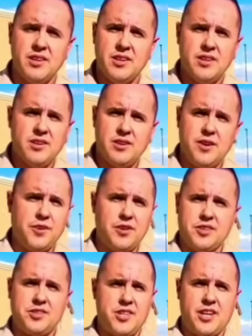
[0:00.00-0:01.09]
Okay, but
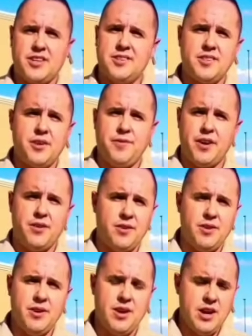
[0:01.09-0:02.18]
but why did you try to
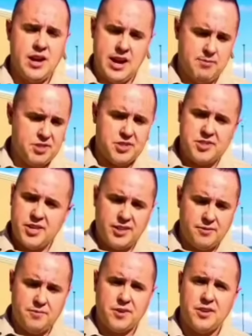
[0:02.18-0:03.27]
like go around?
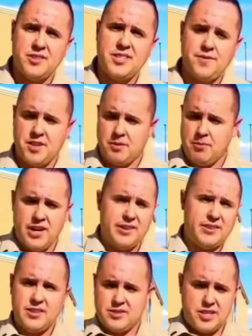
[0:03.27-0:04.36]
I'm you may safety of
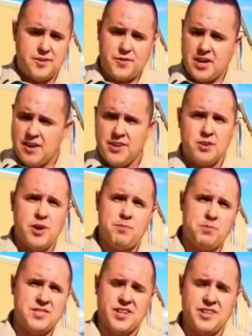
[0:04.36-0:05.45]
mine. See if you have any
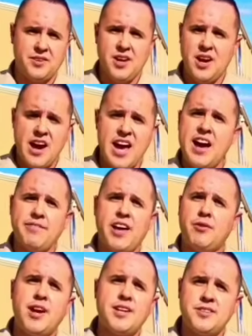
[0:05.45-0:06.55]
weapons on you. I have
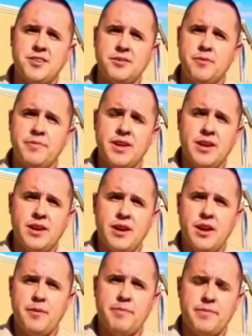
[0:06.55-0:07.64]
that right too. You're the you're the
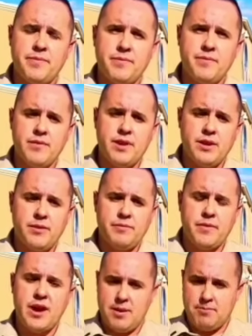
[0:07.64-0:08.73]
one that's got a weapon.
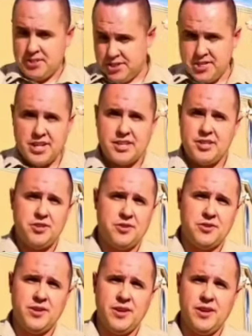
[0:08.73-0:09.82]
I'm just checking hey, you.
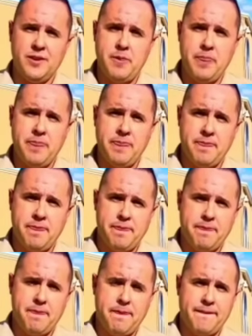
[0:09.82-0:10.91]
We're just so so
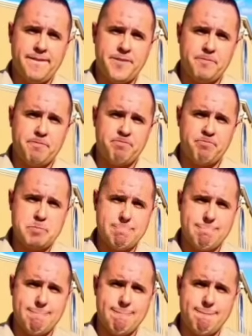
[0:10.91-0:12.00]
so. Hold on, hold on, hold on.
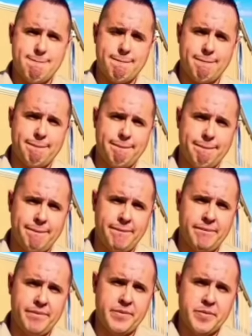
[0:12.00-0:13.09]
Let me get this straight.
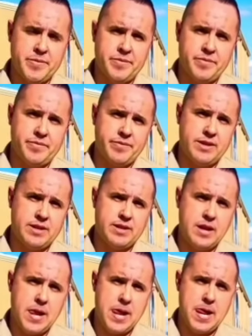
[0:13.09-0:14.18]
You're the stranger
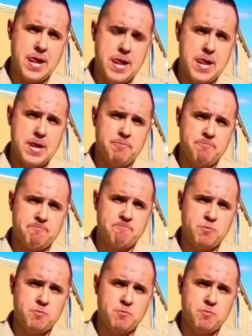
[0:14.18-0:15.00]
that shows up with a